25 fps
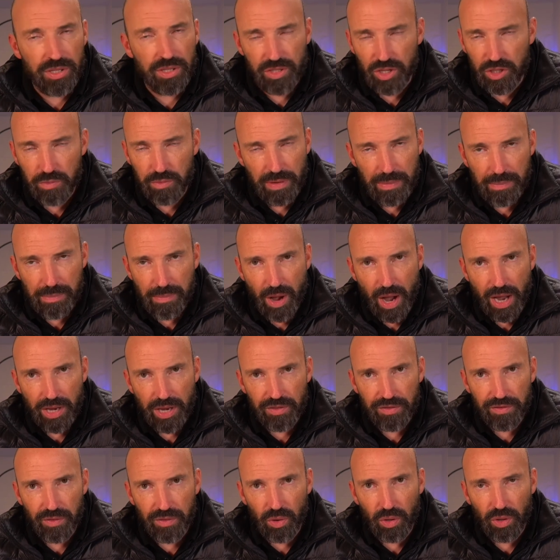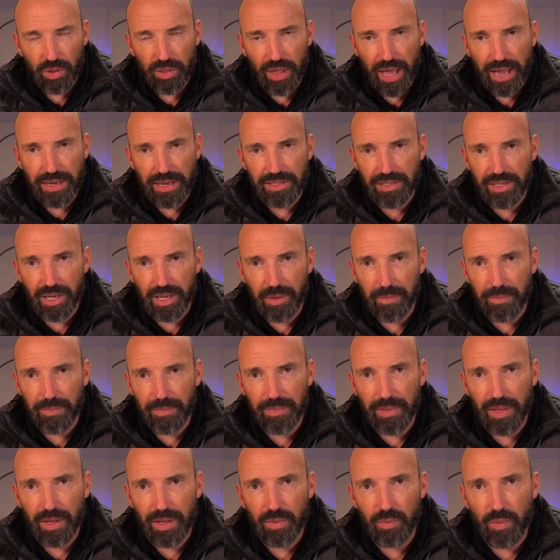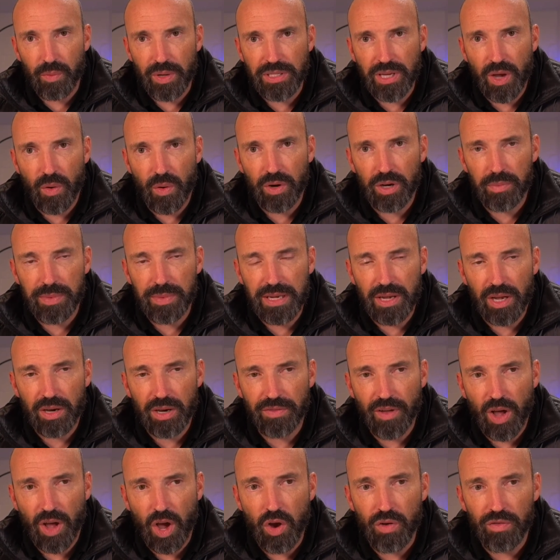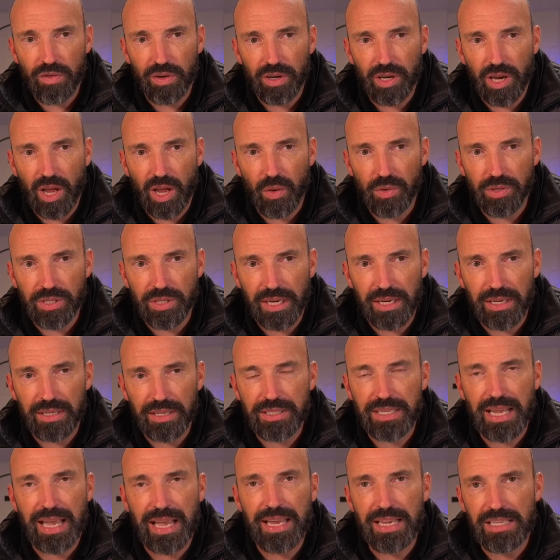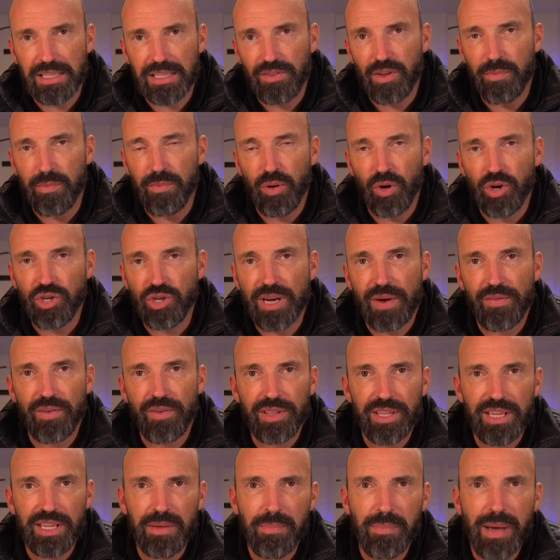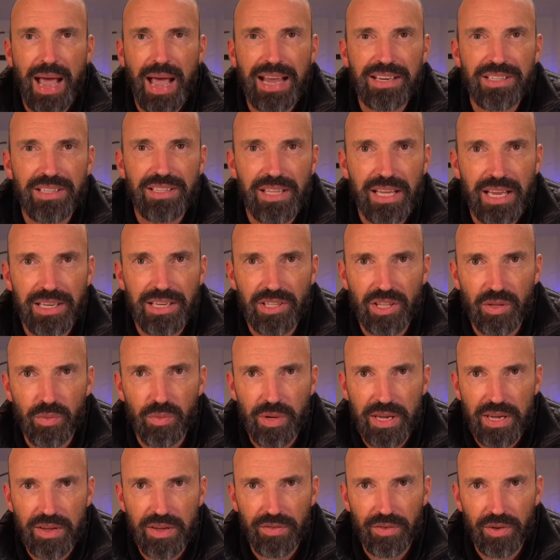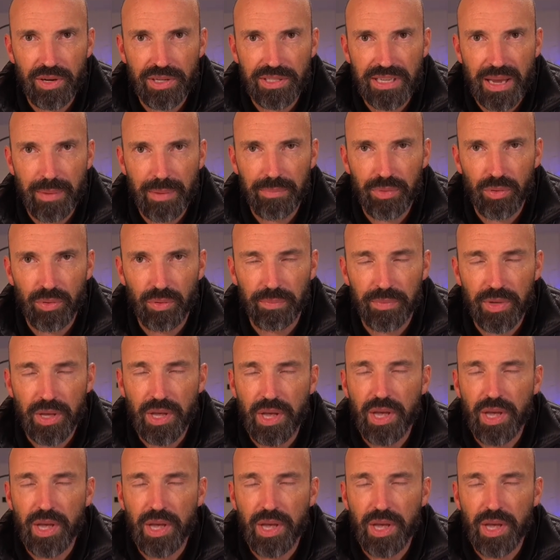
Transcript: just be mindful that we don't want to be kind of overloading days if you push everything back to the end of the week, for example.